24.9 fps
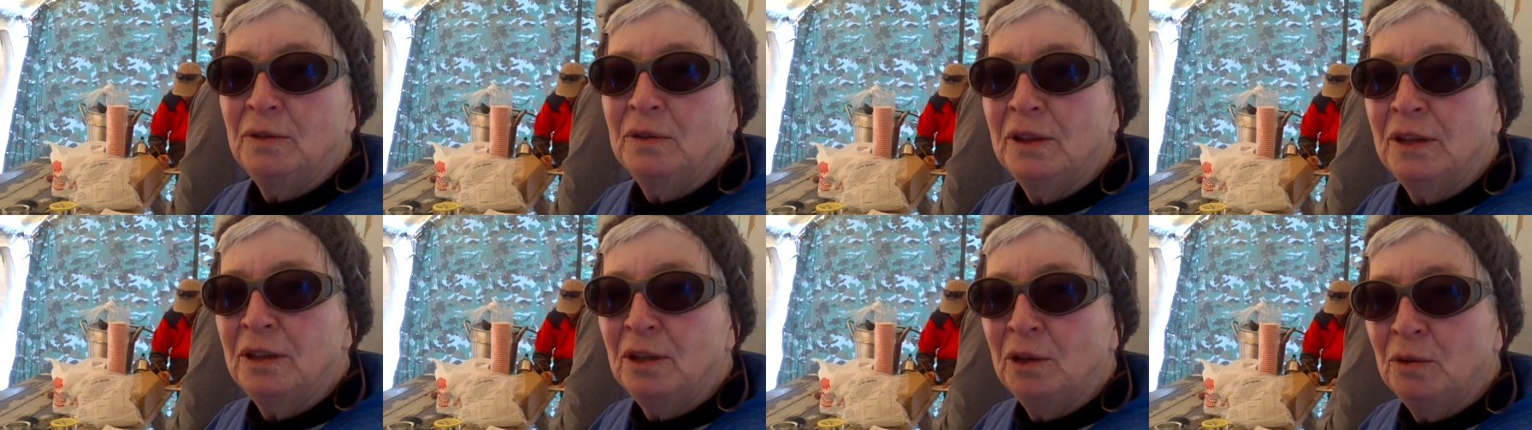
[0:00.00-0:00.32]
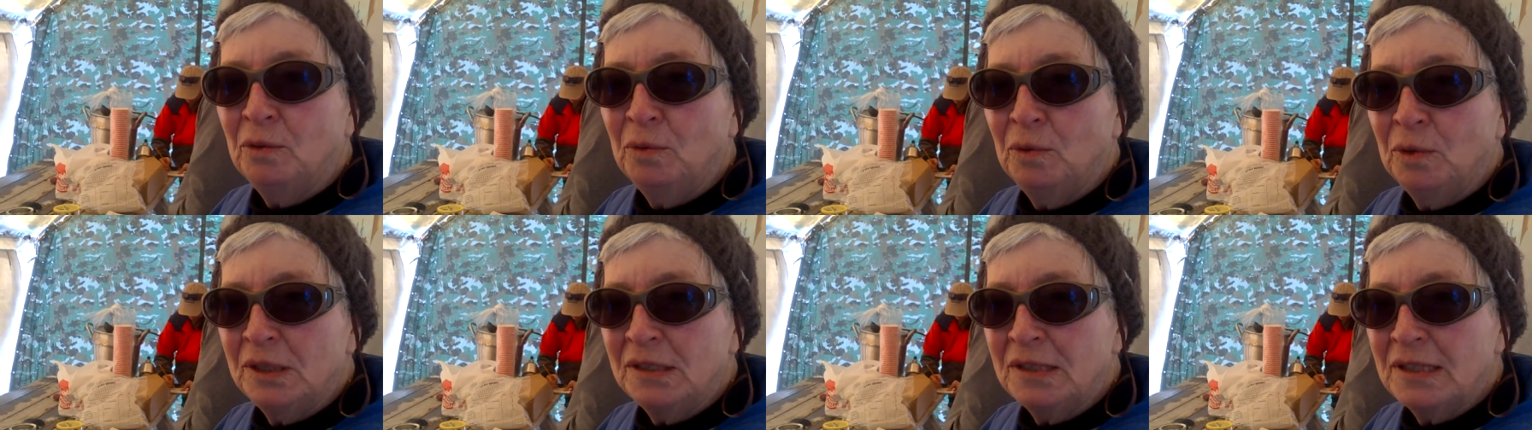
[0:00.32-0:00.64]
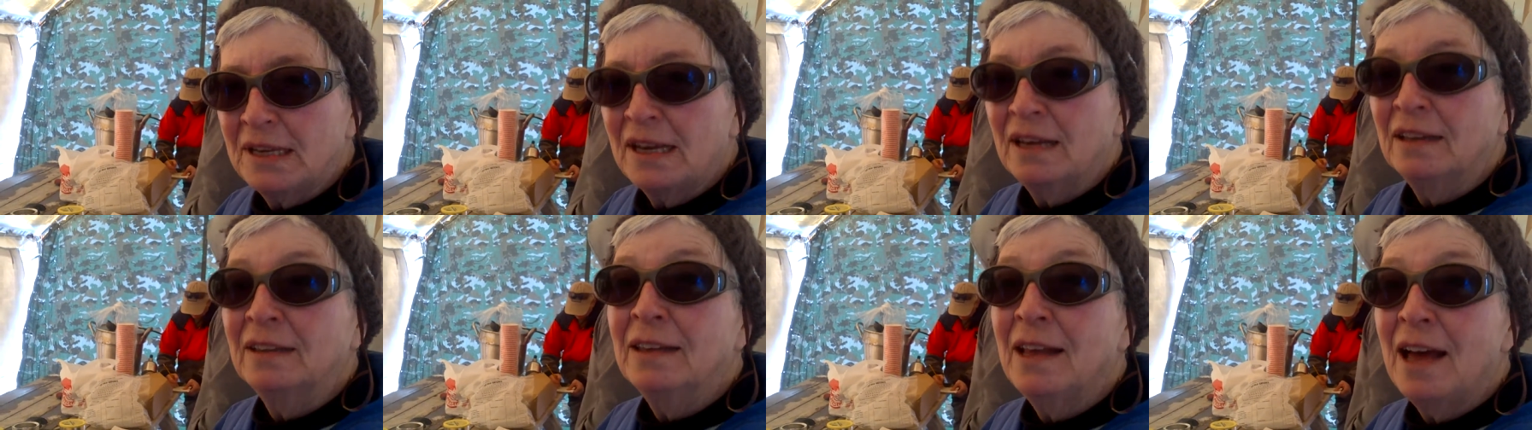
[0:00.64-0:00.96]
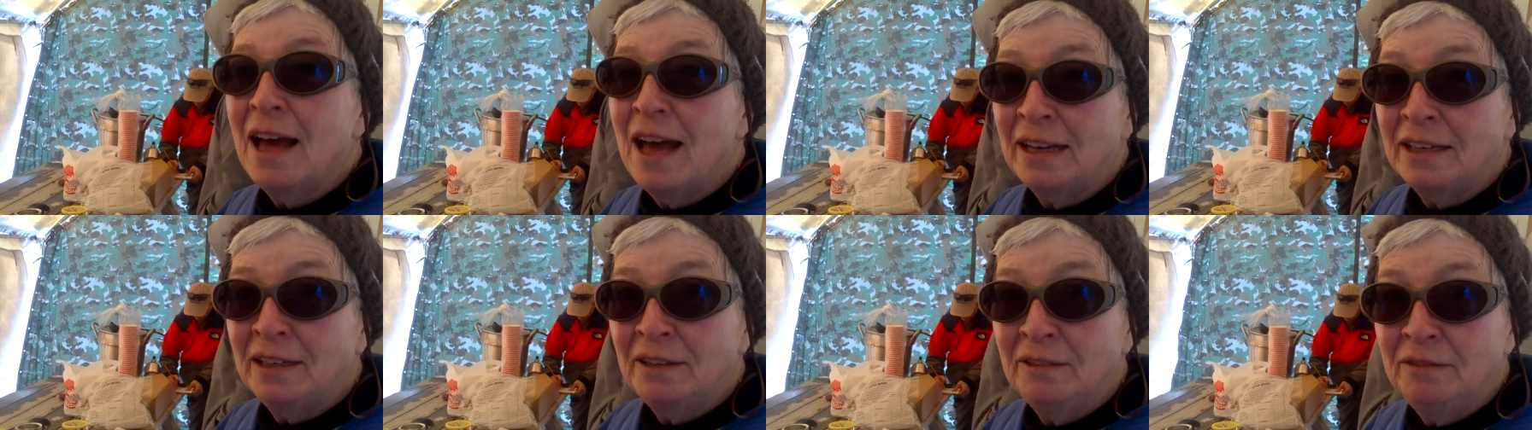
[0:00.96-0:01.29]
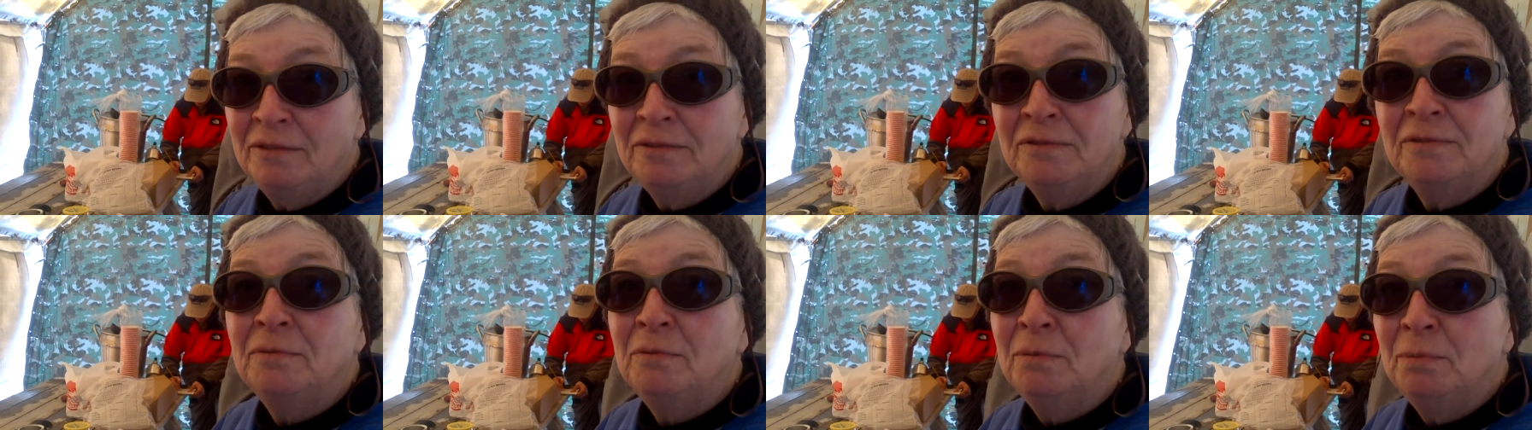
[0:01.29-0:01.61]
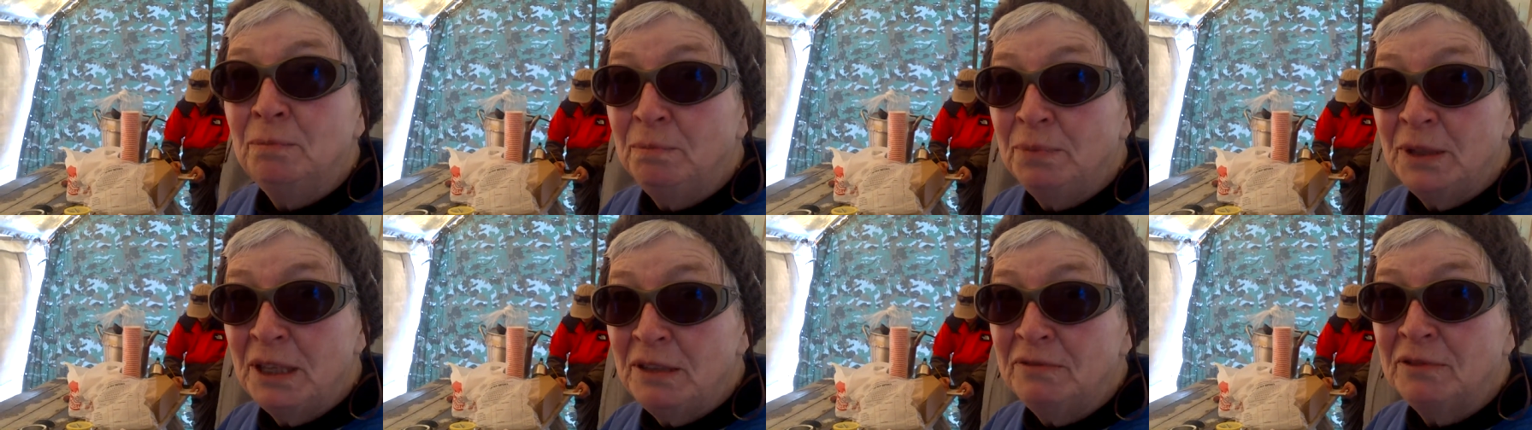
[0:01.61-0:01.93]
there was a lot of
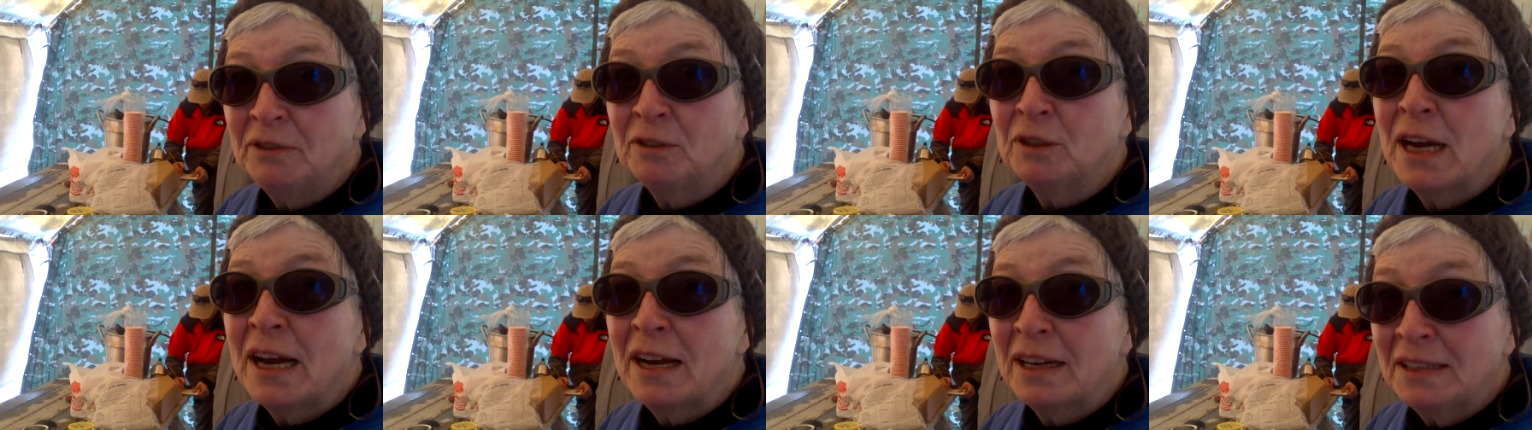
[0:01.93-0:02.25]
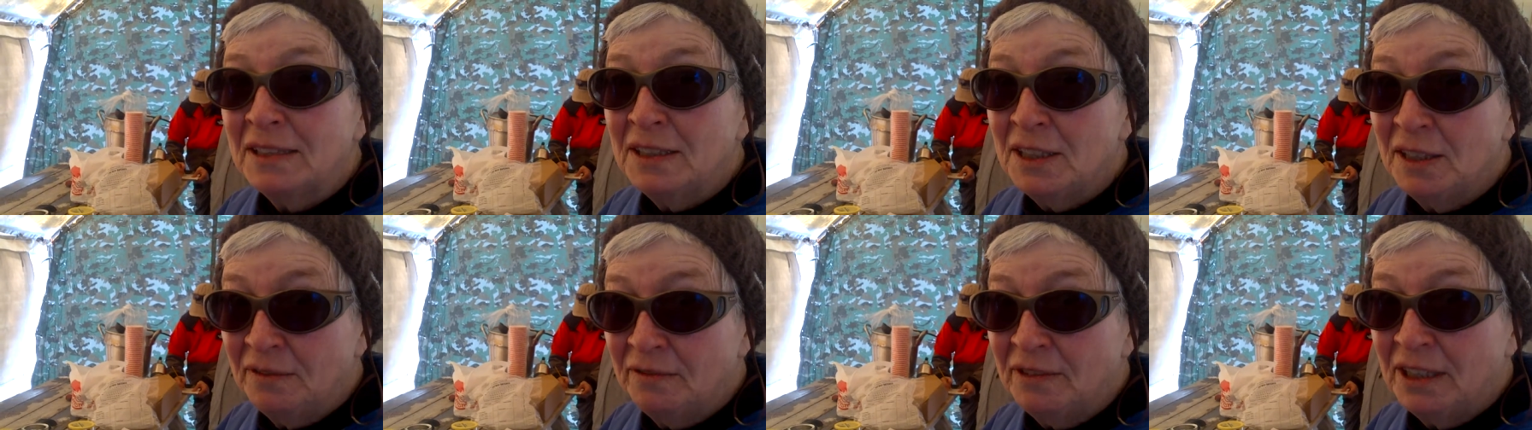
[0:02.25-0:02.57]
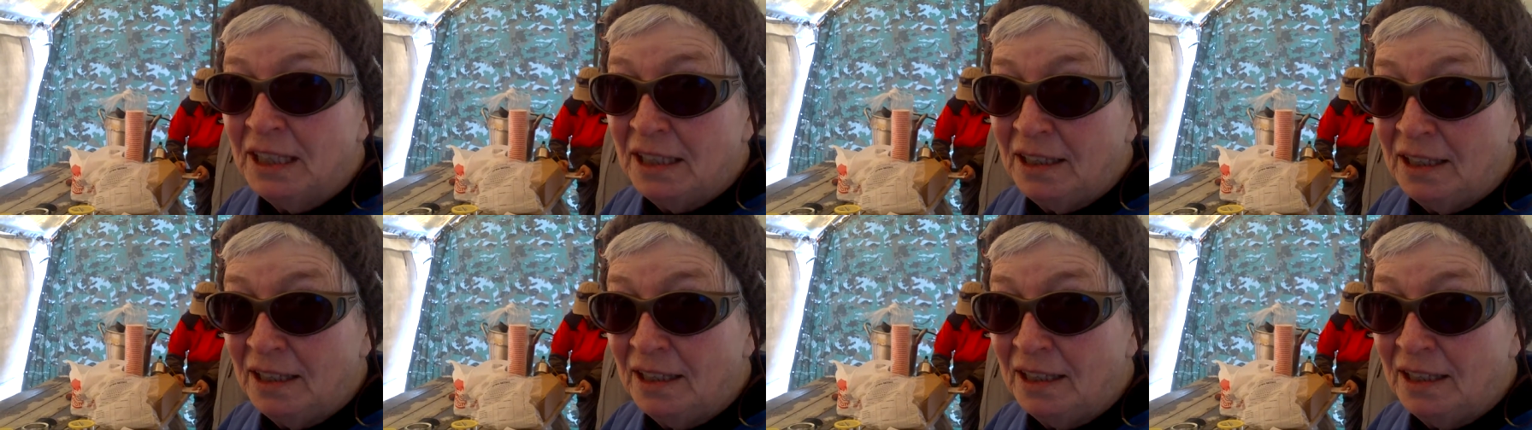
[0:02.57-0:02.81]
beaver activity.